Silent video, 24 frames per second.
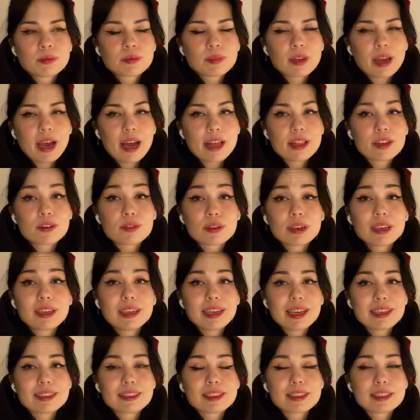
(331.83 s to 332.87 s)
kind of
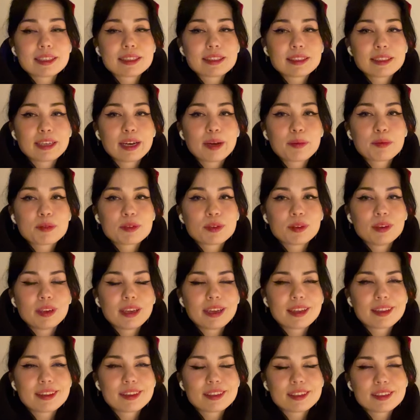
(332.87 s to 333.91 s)
realize that it's time to
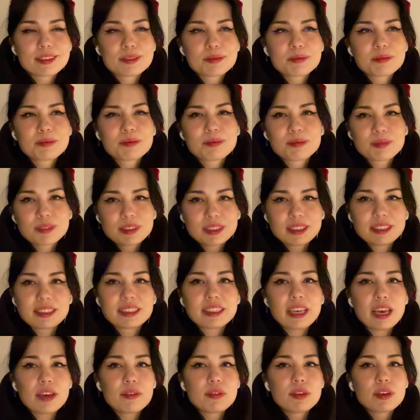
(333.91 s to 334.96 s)
let the
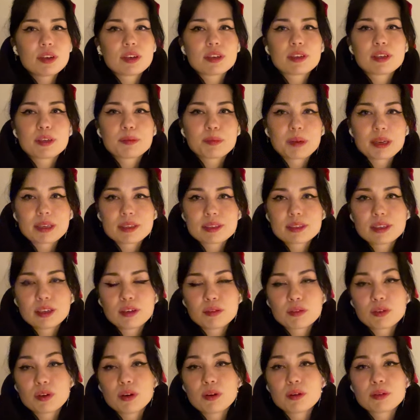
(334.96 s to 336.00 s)
savior in
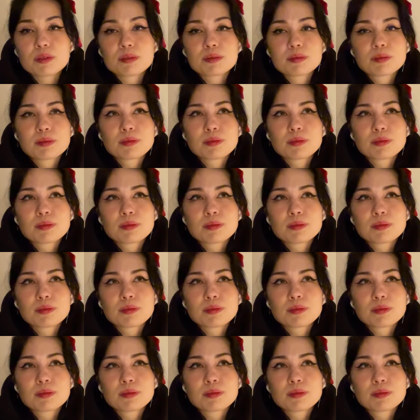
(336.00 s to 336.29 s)
myself go.